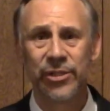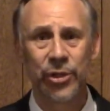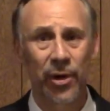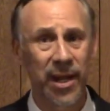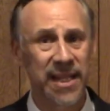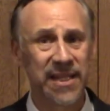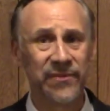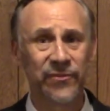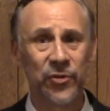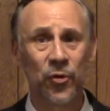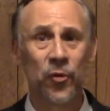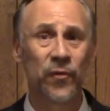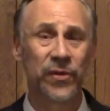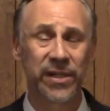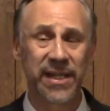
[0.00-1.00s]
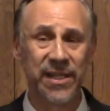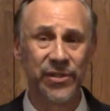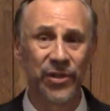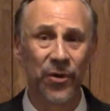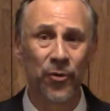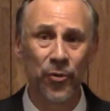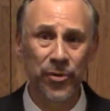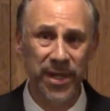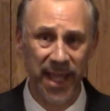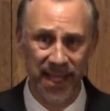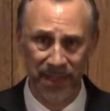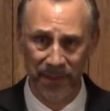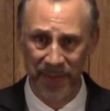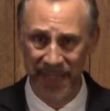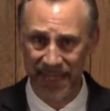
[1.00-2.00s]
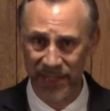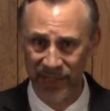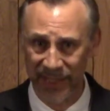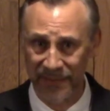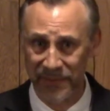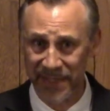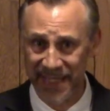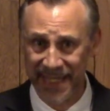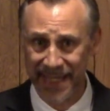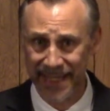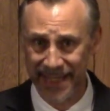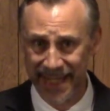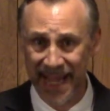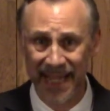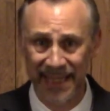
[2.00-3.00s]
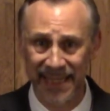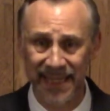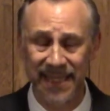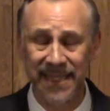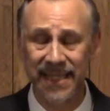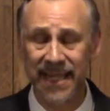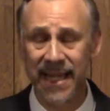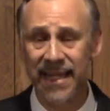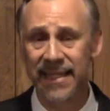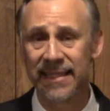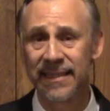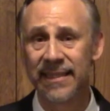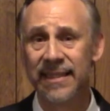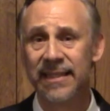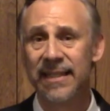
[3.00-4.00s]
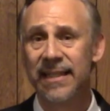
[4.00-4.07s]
triumphed over his own enemies of sin, death, and Satan,